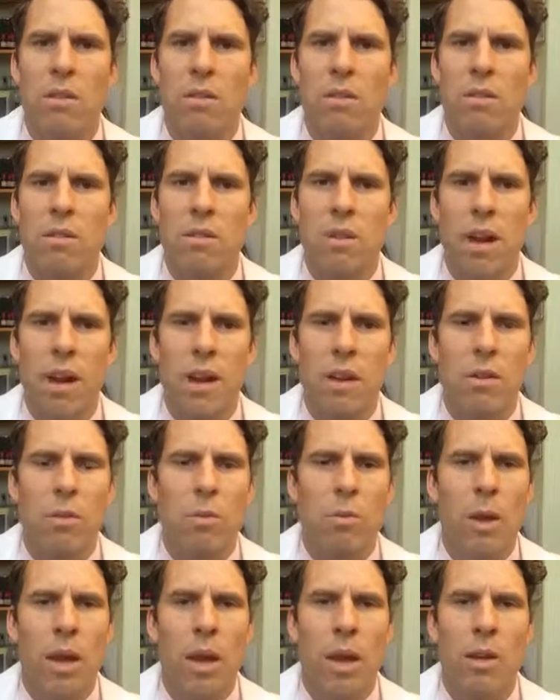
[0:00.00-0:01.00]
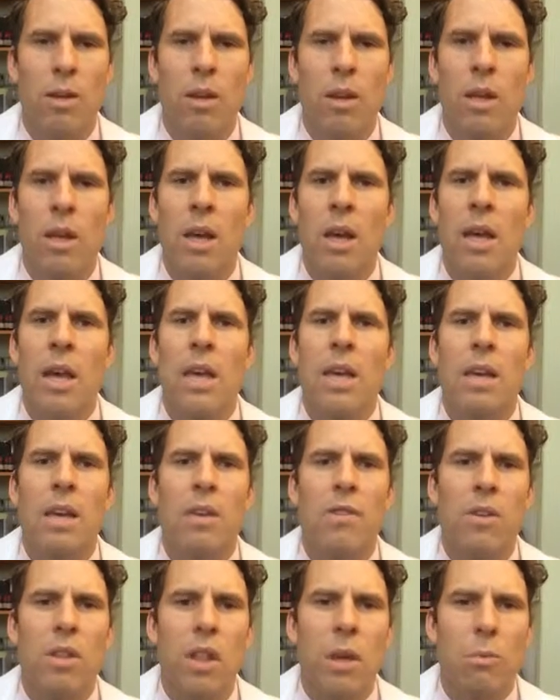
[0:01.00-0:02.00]
that is designed around
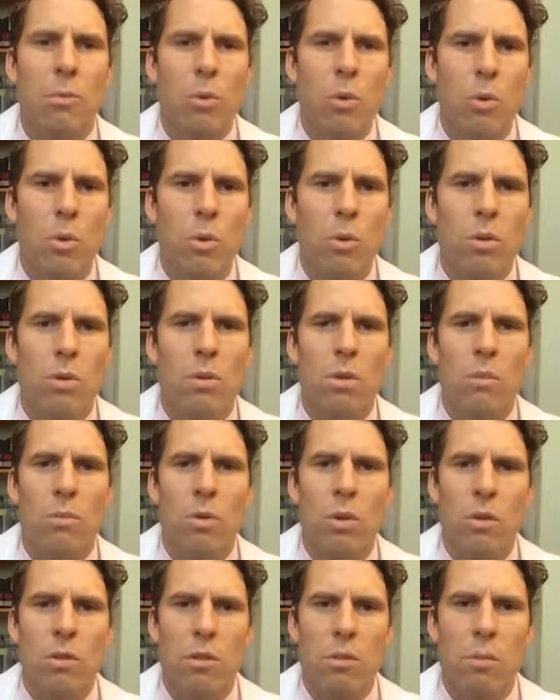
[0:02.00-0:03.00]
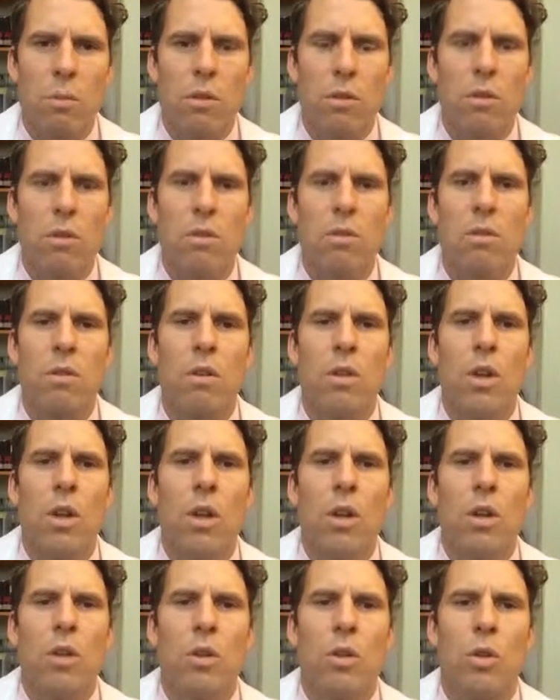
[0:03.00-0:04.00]
giving them tools and principles
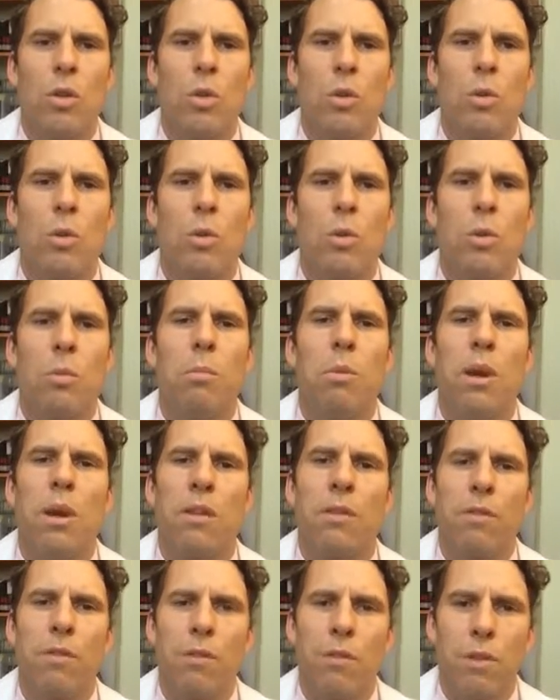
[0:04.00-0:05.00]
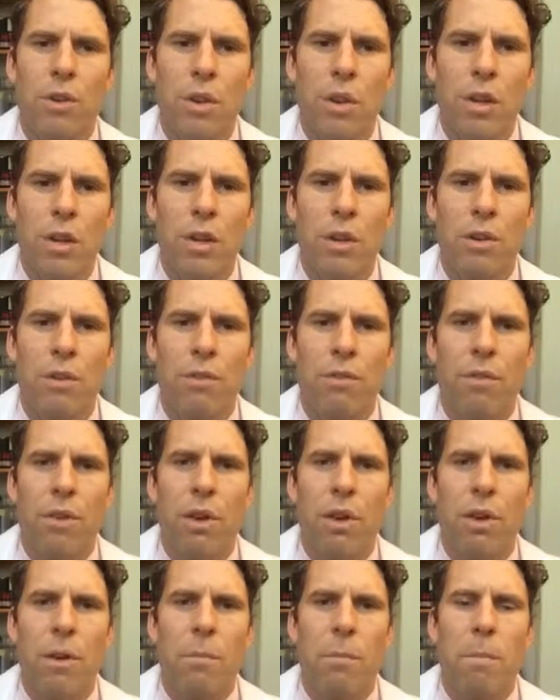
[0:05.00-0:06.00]
to break free
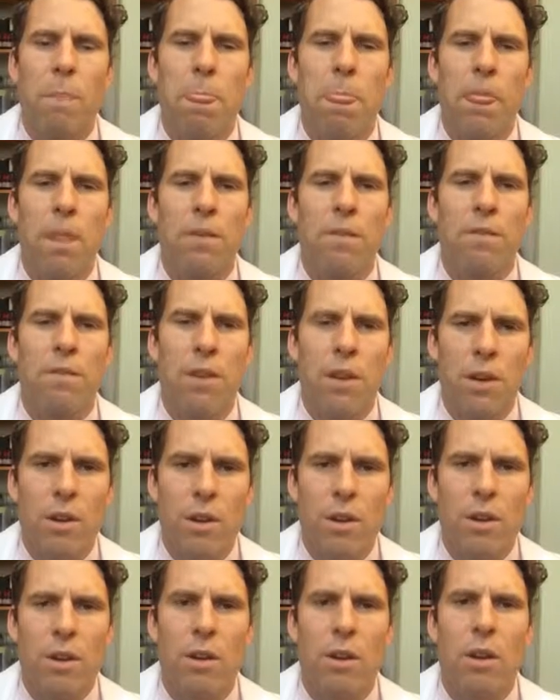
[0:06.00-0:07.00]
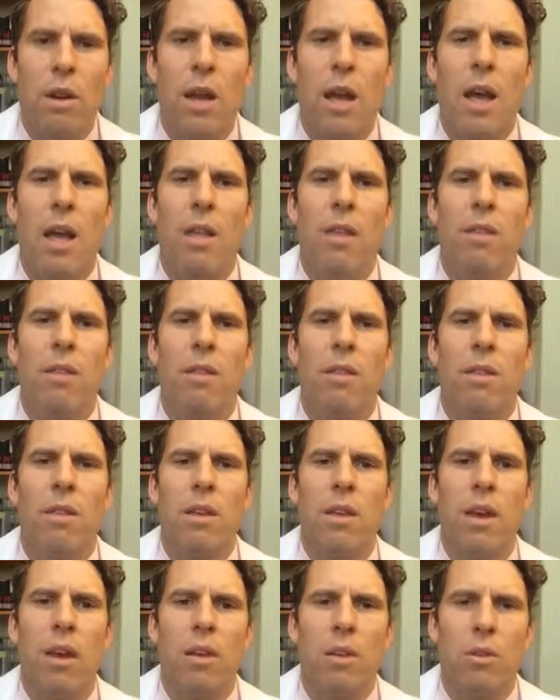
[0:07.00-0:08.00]
from fear and
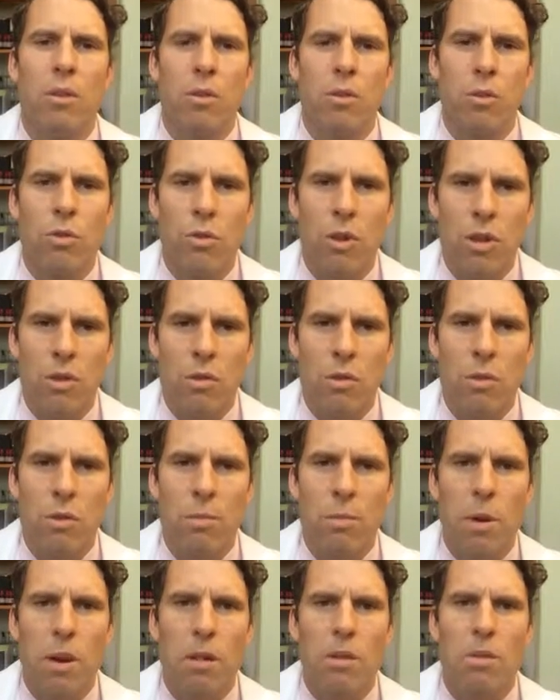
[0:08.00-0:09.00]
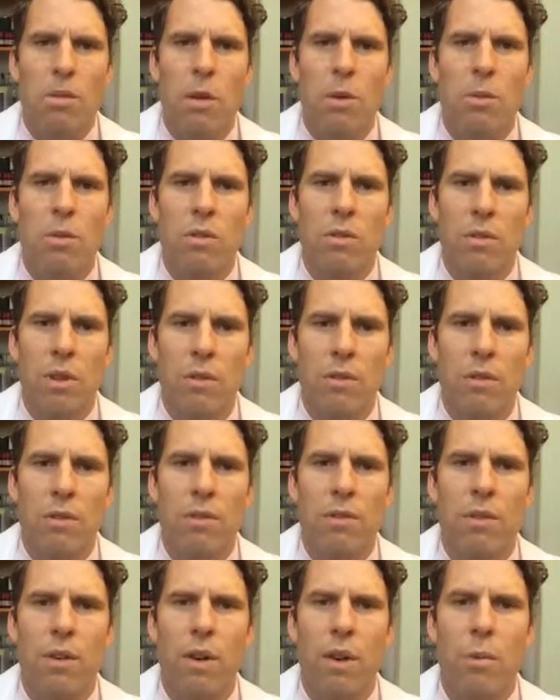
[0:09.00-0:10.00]
the undue stress response that we suffer
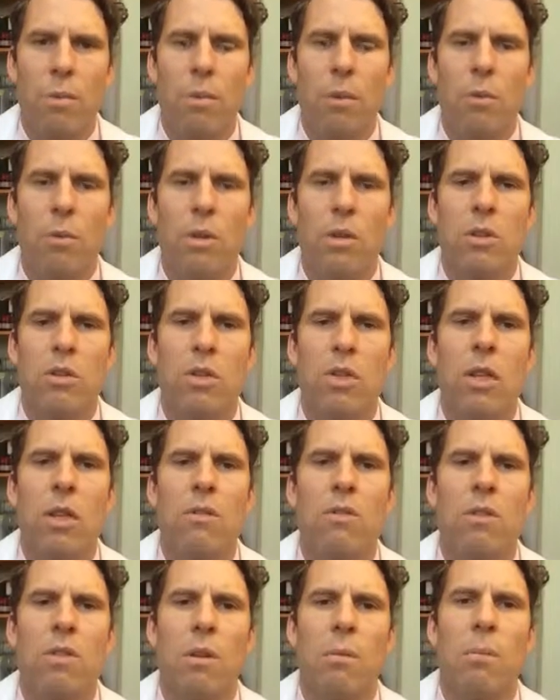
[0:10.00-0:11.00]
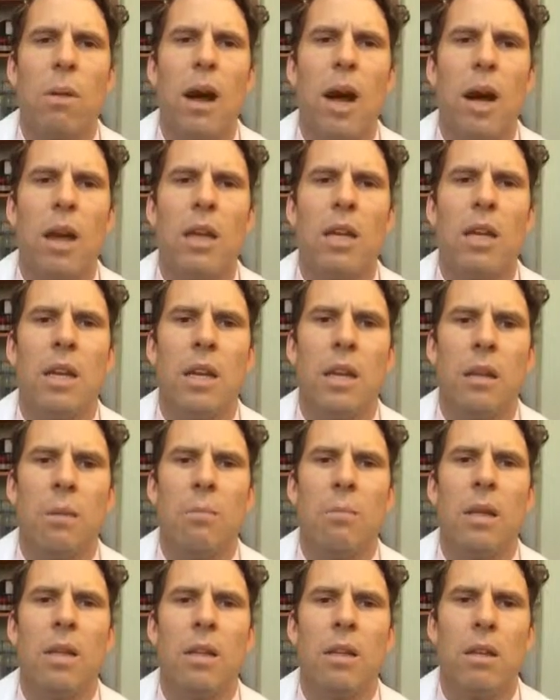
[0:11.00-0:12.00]
from, which gives the body an
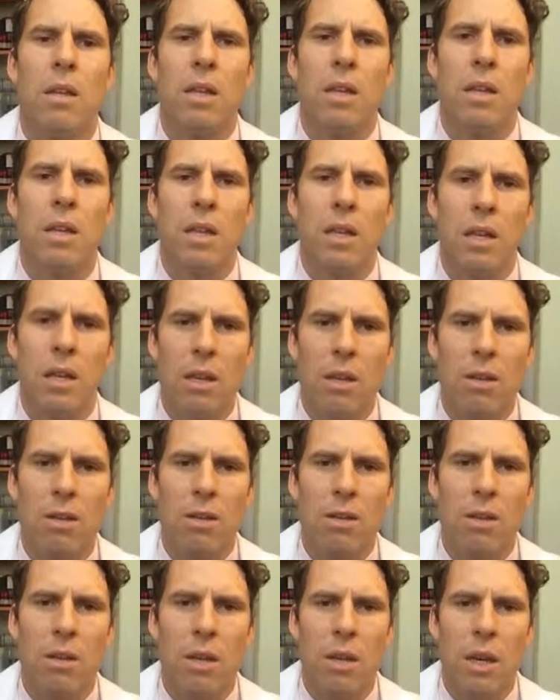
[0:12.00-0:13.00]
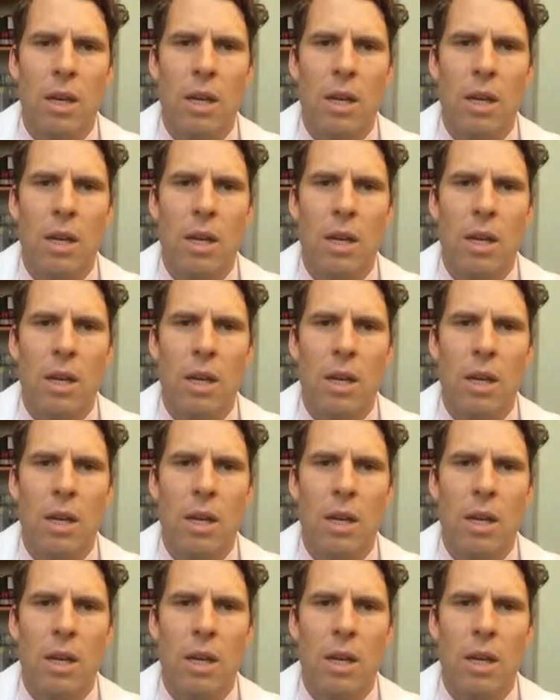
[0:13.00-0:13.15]
ability to heal.